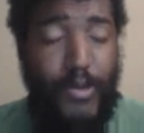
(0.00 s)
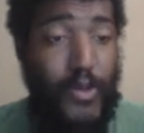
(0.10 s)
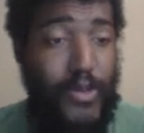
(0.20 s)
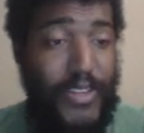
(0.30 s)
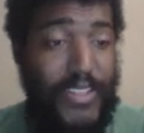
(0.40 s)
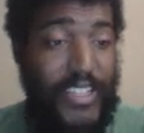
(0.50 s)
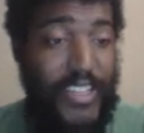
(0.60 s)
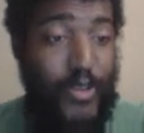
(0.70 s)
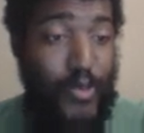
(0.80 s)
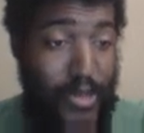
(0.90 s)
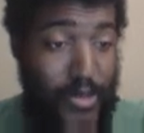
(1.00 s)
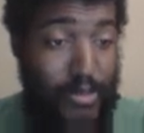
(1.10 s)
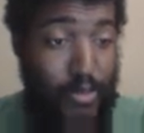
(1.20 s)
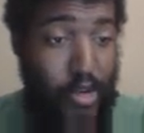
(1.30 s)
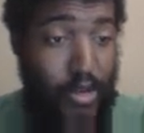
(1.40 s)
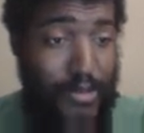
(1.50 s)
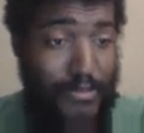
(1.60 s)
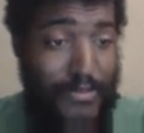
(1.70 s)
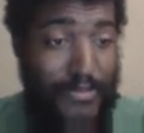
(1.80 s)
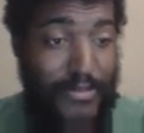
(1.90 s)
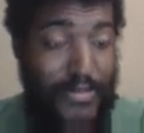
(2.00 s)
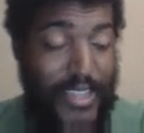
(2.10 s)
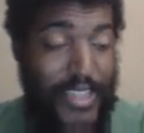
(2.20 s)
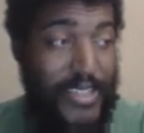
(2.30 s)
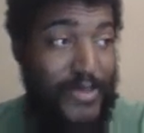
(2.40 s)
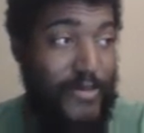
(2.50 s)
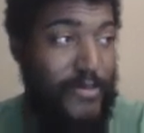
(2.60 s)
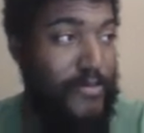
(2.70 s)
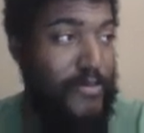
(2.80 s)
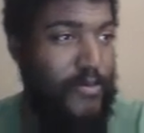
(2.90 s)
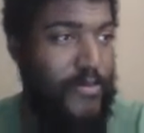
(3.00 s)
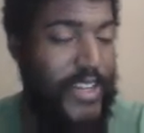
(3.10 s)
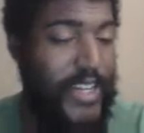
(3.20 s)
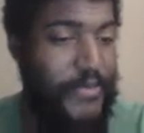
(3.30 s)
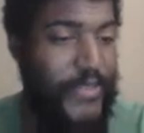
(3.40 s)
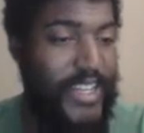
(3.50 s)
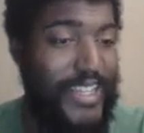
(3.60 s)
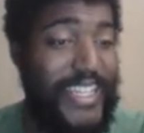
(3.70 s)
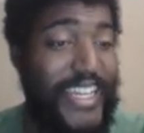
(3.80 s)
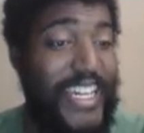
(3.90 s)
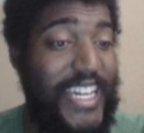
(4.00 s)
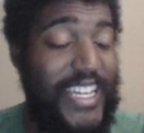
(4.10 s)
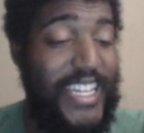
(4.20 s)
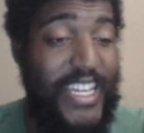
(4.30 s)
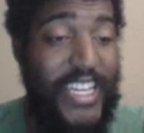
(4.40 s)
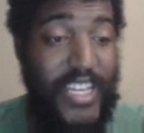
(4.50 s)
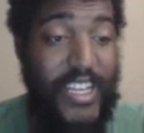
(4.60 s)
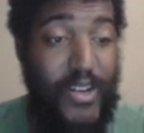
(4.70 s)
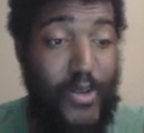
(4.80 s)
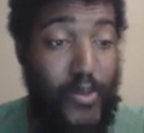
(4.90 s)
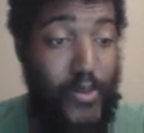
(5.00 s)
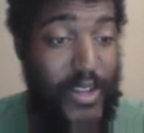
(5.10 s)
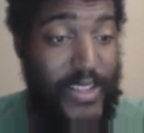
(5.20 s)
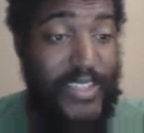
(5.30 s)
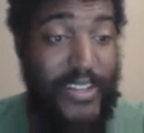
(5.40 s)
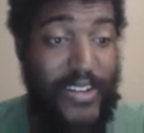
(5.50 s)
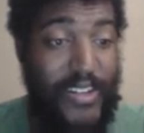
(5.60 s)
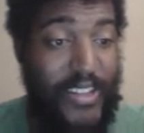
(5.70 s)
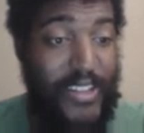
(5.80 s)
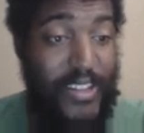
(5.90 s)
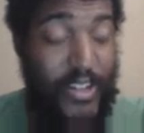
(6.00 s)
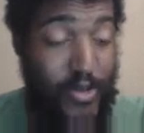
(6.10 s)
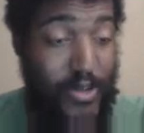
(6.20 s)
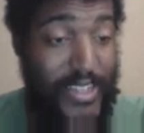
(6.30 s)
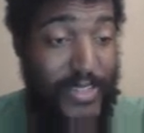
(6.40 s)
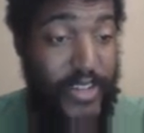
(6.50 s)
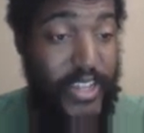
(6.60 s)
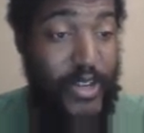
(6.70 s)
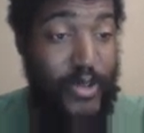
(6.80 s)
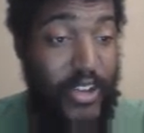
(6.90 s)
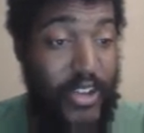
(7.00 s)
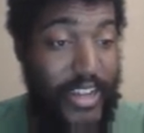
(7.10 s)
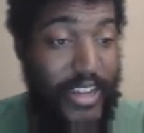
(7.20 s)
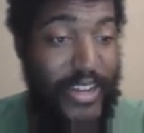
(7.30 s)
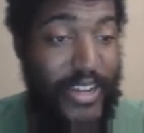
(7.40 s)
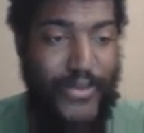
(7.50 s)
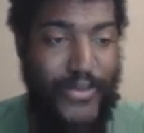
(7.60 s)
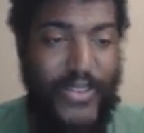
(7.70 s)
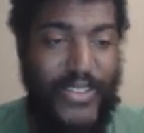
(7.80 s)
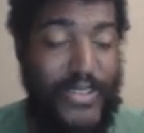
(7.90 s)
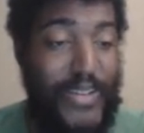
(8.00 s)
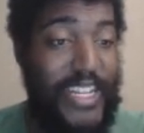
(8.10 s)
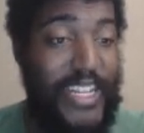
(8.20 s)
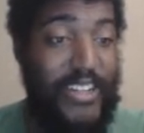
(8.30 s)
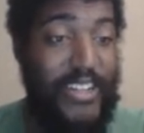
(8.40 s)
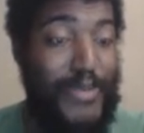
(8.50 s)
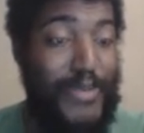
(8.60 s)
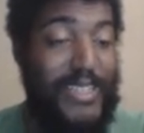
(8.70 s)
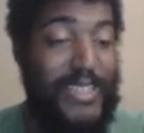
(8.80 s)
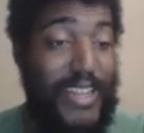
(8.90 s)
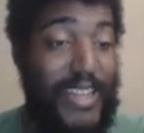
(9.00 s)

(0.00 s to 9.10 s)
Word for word: I will be seeing you all tomorrow because I've been delaying a certain lacrosse video long enough, so I need to talk about